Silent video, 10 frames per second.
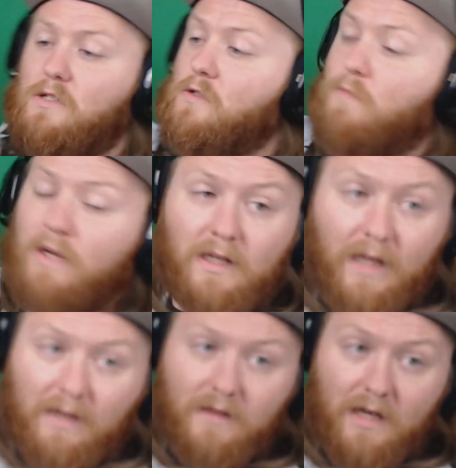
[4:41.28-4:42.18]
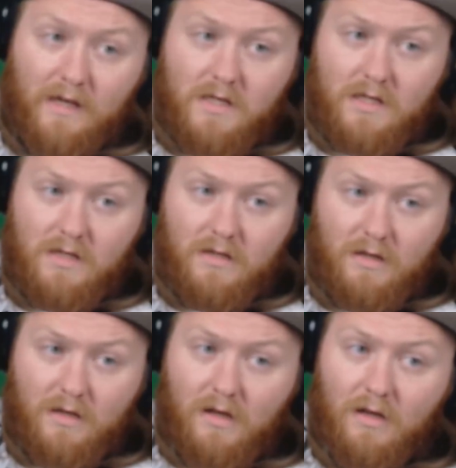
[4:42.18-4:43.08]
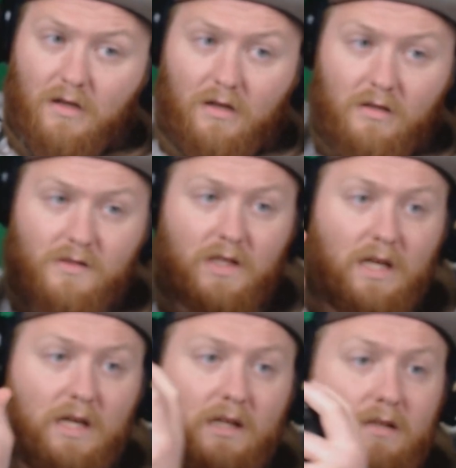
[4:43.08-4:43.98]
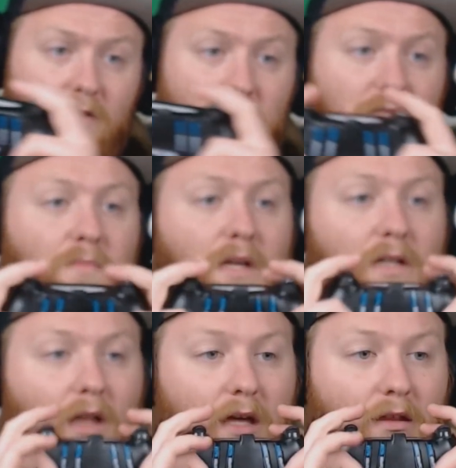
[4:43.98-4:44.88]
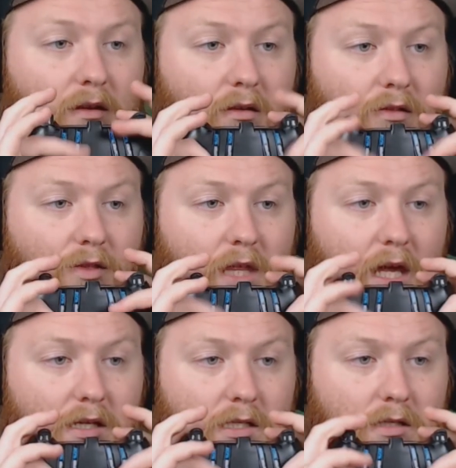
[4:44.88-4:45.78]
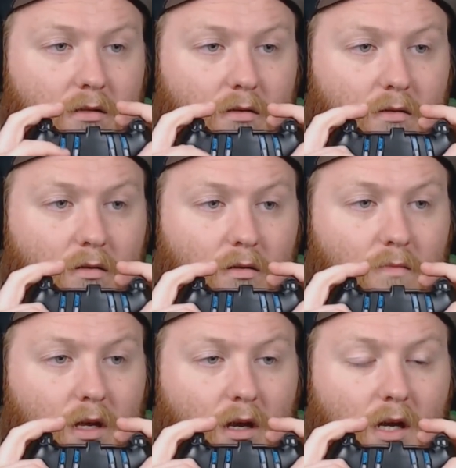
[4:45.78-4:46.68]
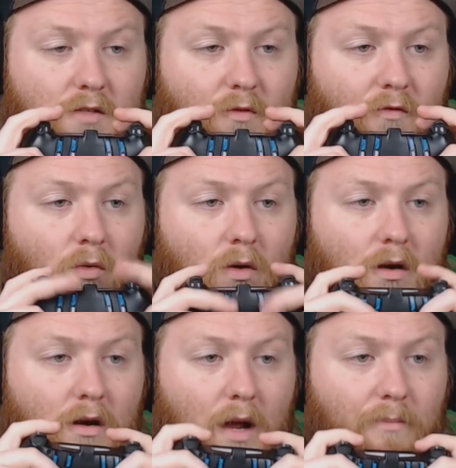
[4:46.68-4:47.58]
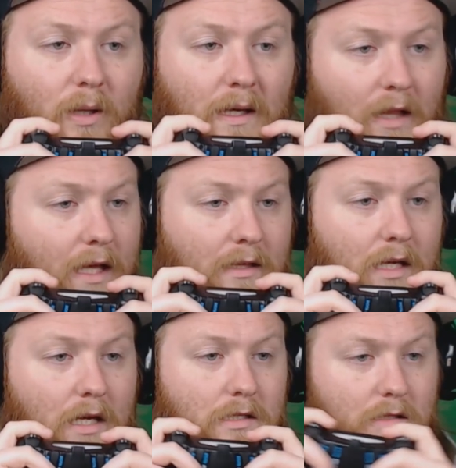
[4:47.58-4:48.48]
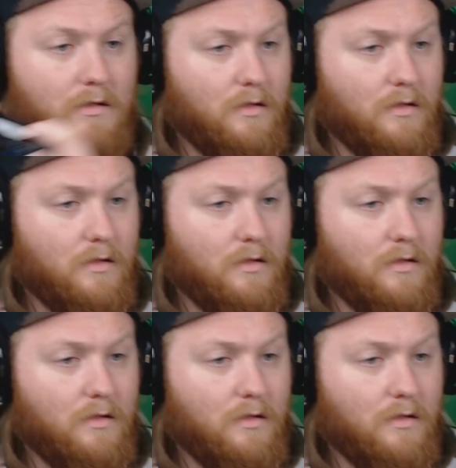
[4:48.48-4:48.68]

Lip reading: being like this, to getting used to being like this. Because before, I'm playing like this,